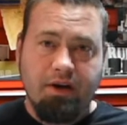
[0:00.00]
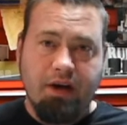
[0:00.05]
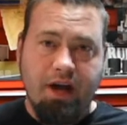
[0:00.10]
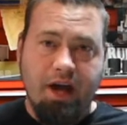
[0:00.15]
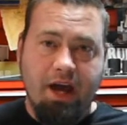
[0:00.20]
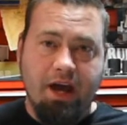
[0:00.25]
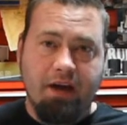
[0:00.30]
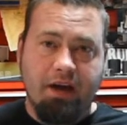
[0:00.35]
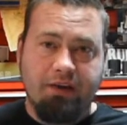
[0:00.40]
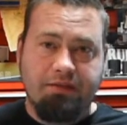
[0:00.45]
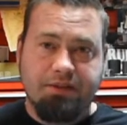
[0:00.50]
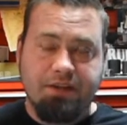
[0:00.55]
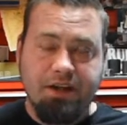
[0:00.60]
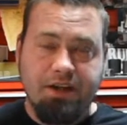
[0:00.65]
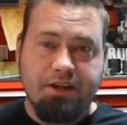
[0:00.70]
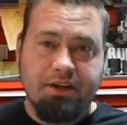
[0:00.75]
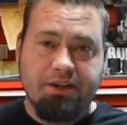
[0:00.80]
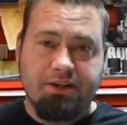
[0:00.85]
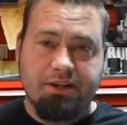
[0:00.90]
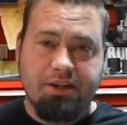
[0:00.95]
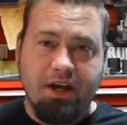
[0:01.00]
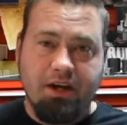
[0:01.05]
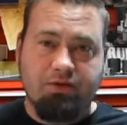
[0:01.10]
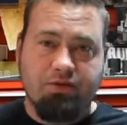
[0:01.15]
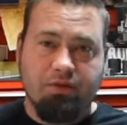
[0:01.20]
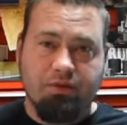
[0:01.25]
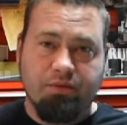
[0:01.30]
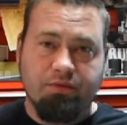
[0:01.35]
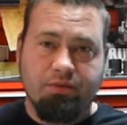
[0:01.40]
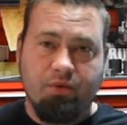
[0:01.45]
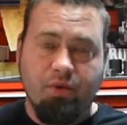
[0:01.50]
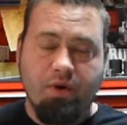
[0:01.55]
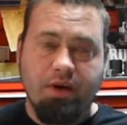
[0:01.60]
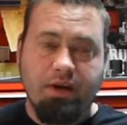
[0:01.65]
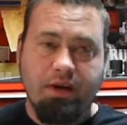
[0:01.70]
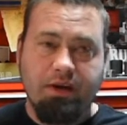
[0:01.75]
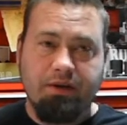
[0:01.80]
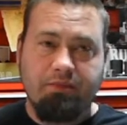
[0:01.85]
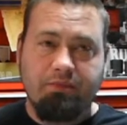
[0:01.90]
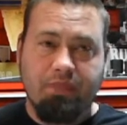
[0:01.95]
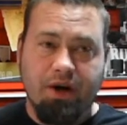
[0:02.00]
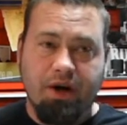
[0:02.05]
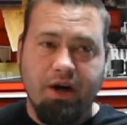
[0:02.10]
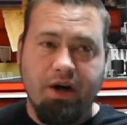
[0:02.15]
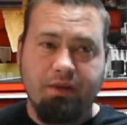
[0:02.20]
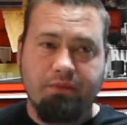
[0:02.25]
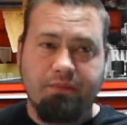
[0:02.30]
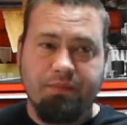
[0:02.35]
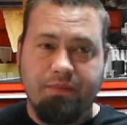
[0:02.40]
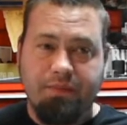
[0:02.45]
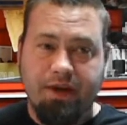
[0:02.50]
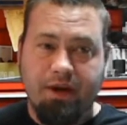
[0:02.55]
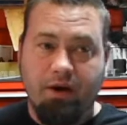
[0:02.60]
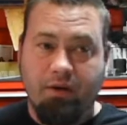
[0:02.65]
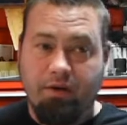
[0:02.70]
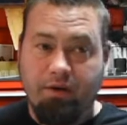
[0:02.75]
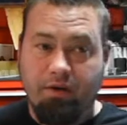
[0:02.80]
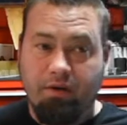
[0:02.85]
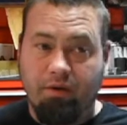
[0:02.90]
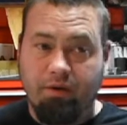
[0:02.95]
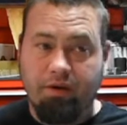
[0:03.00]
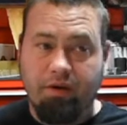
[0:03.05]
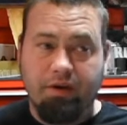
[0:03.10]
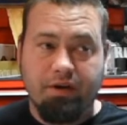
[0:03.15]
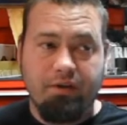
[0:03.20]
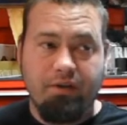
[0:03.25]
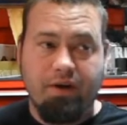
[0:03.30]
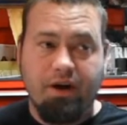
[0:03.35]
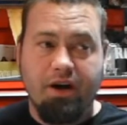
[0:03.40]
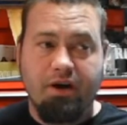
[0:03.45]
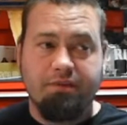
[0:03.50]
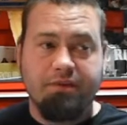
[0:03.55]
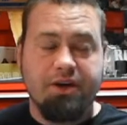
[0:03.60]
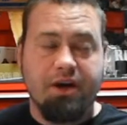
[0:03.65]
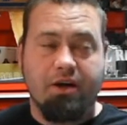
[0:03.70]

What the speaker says: and I've seen this Schedule 20 pipe, you know, on older aquariums.